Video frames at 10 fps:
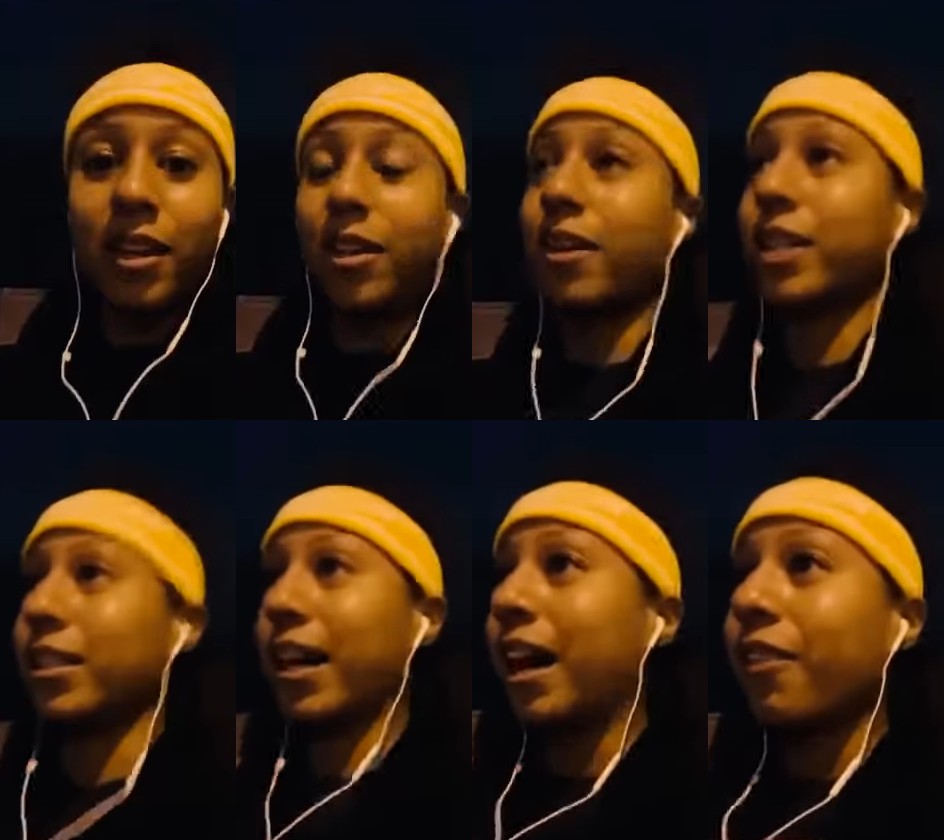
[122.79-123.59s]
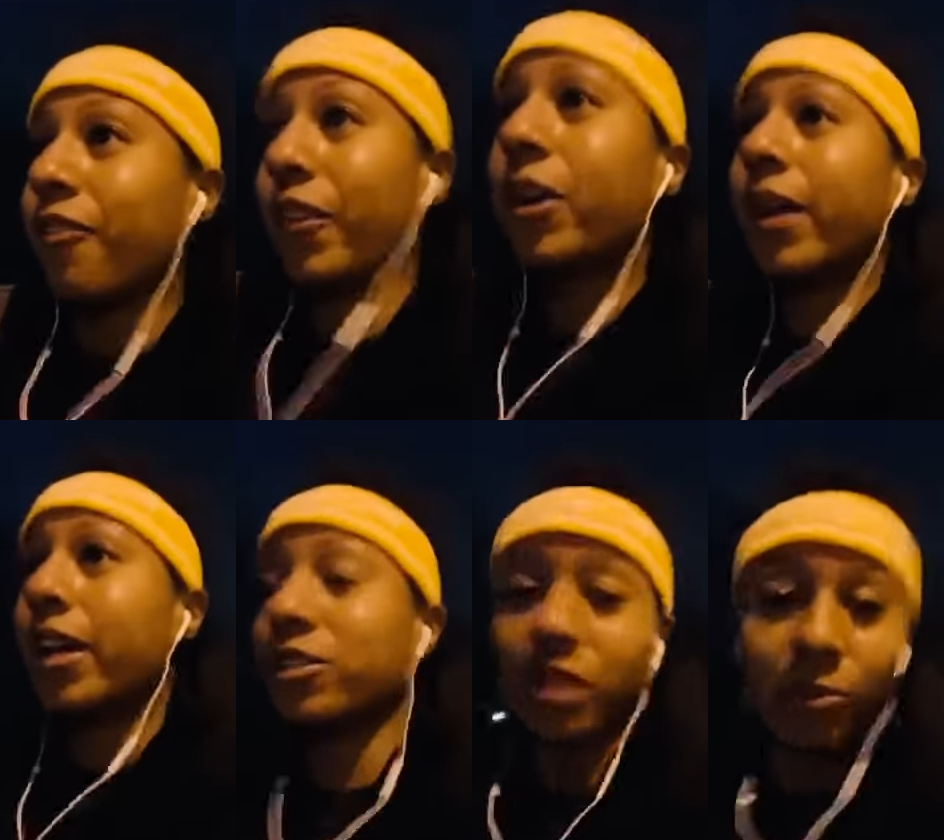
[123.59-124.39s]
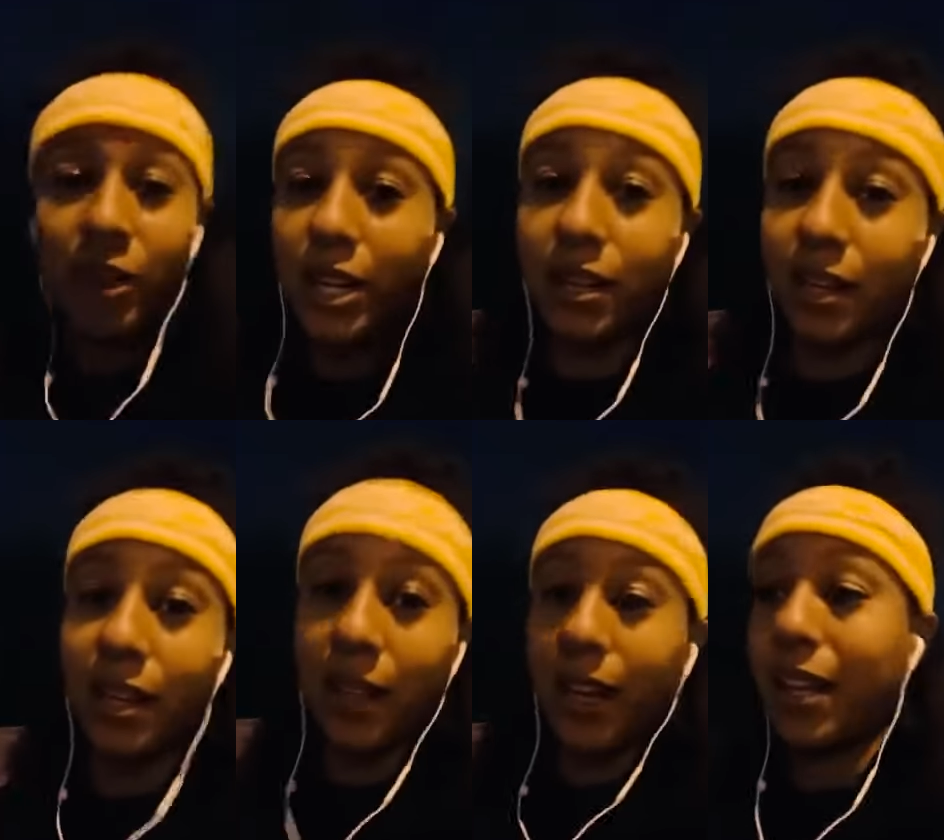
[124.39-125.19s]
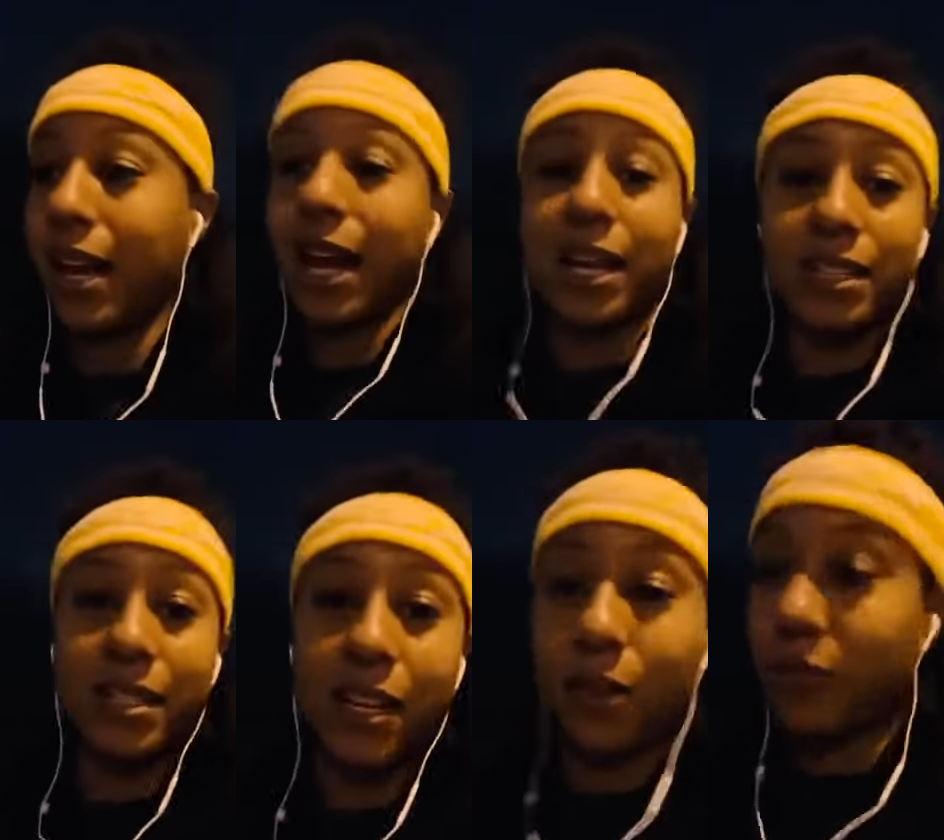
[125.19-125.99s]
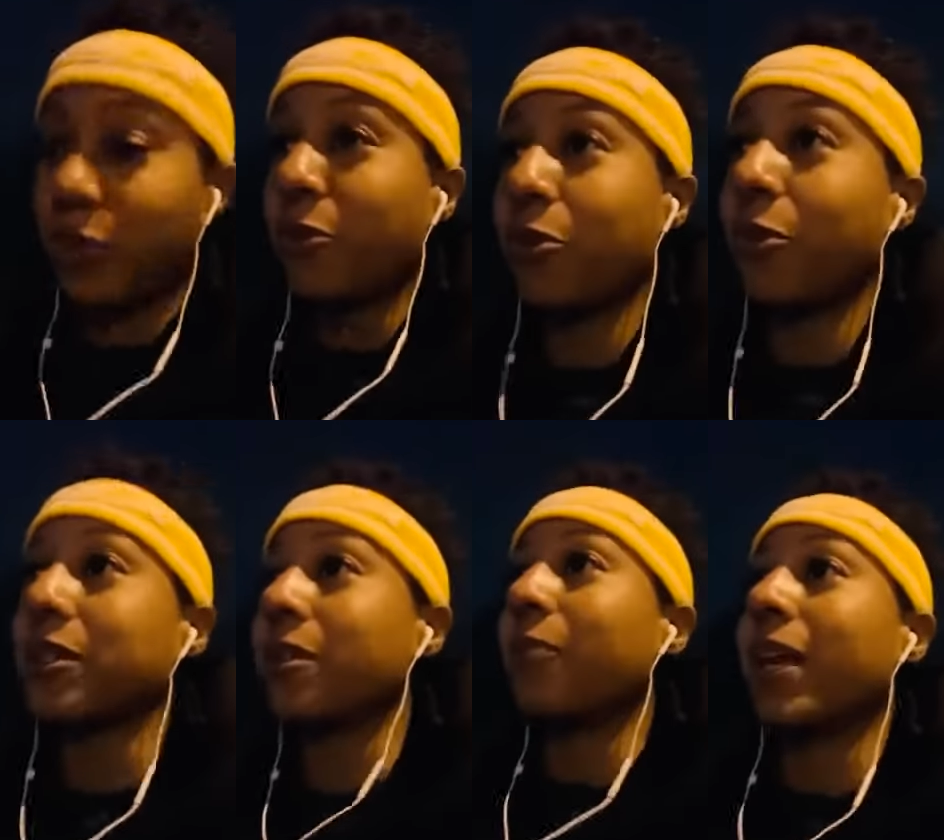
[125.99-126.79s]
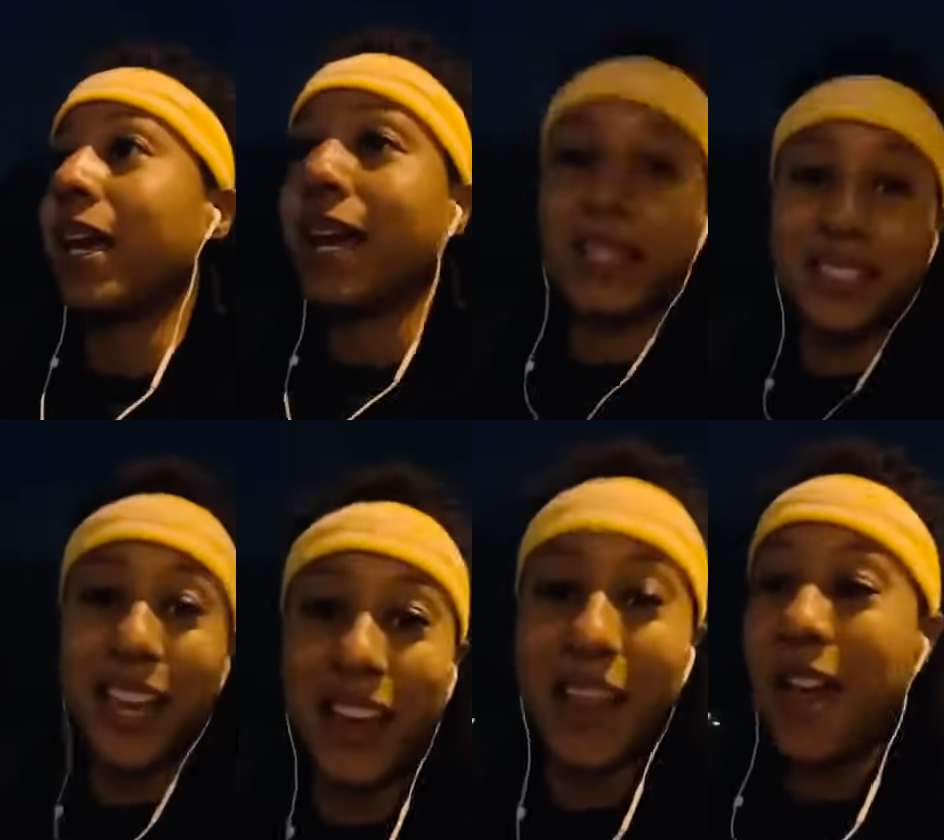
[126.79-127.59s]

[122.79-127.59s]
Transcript: you know because like i can feel energy pretty good and like i can tell if you want some bs